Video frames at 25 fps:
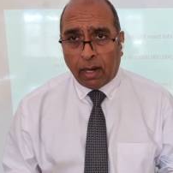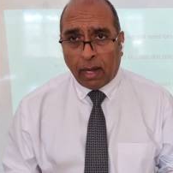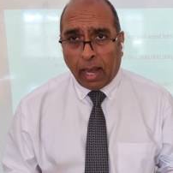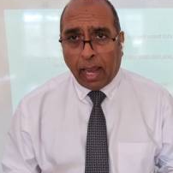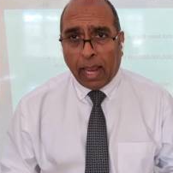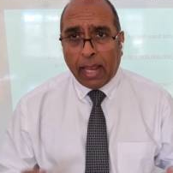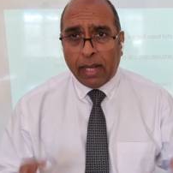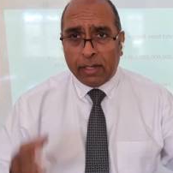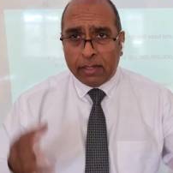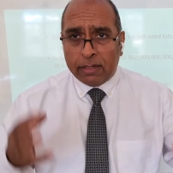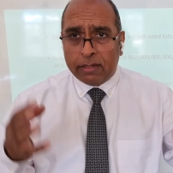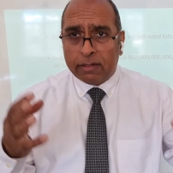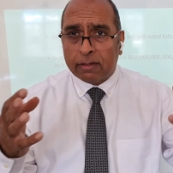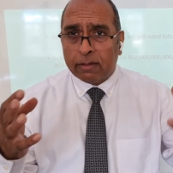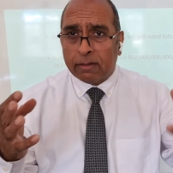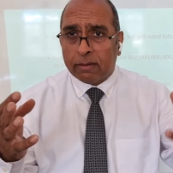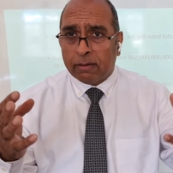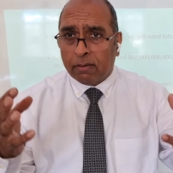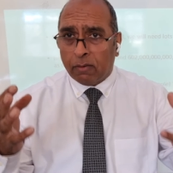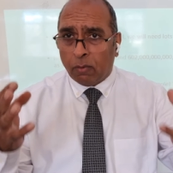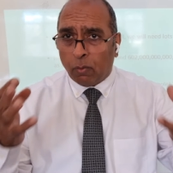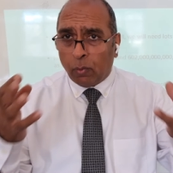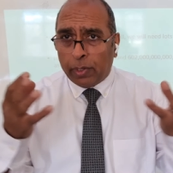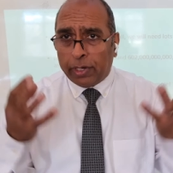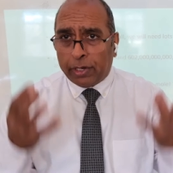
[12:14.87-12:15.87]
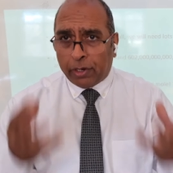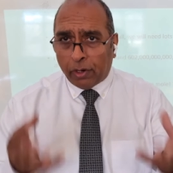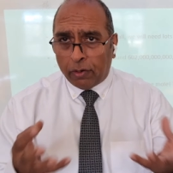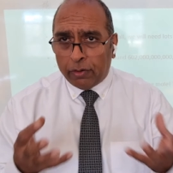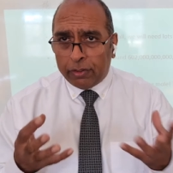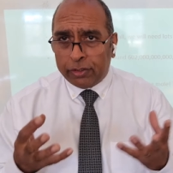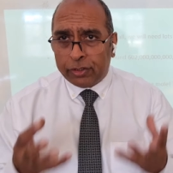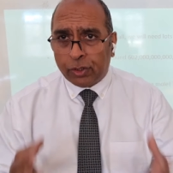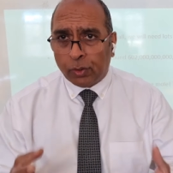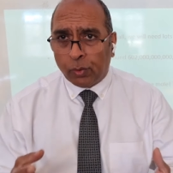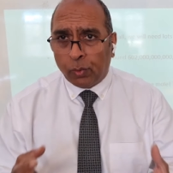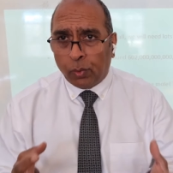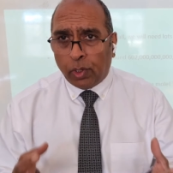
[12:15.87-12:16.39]
and we're going
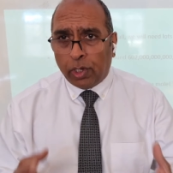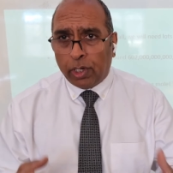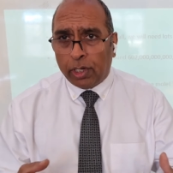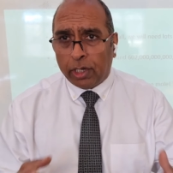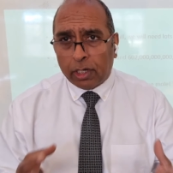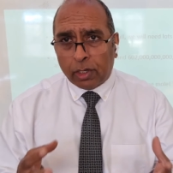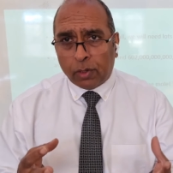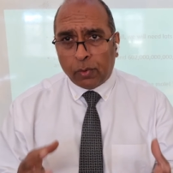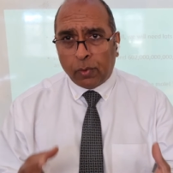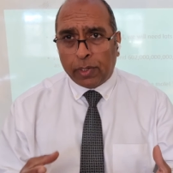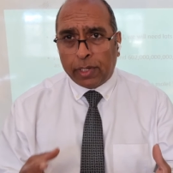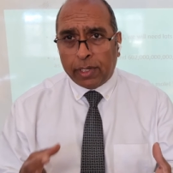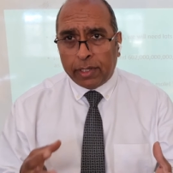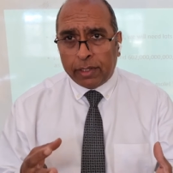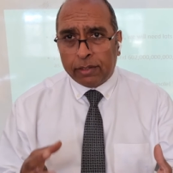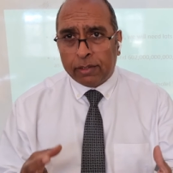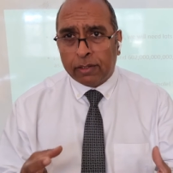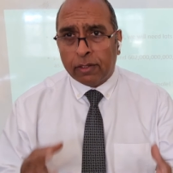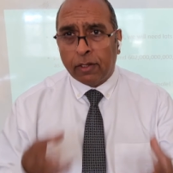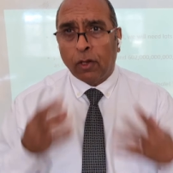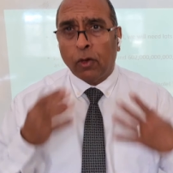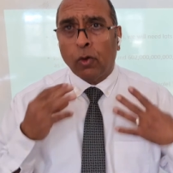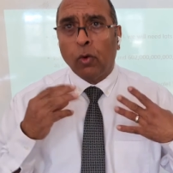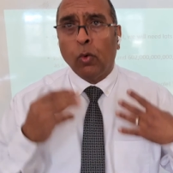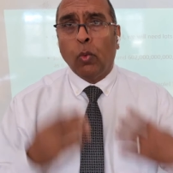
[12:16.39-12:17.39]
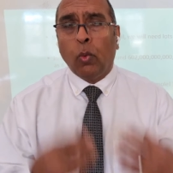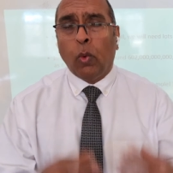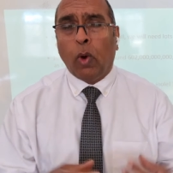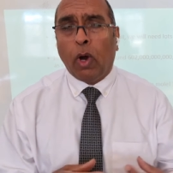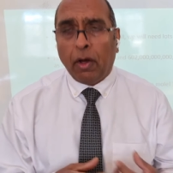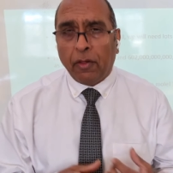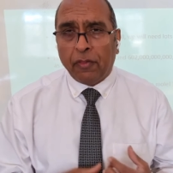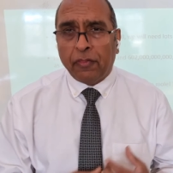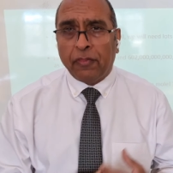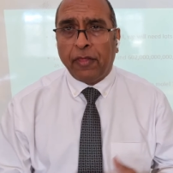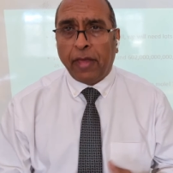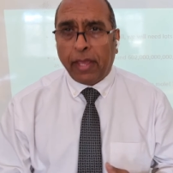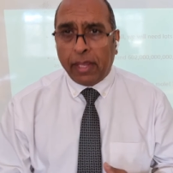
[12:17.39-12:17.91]
to work with
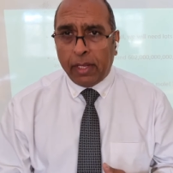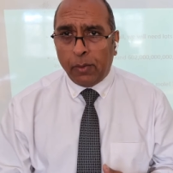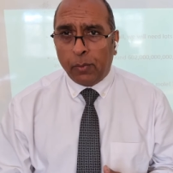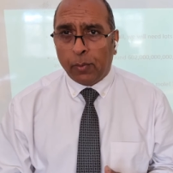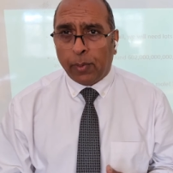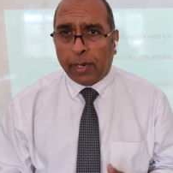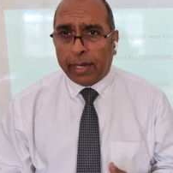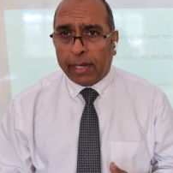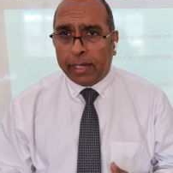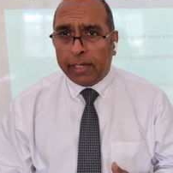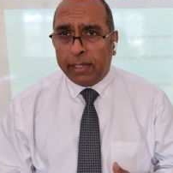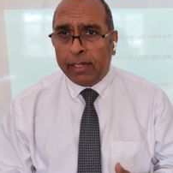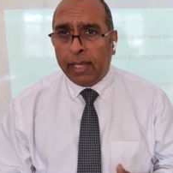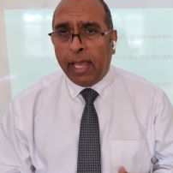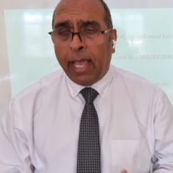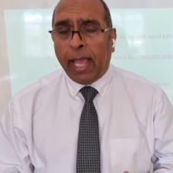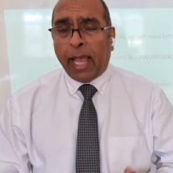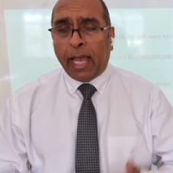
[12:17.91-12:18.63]
what they weigh.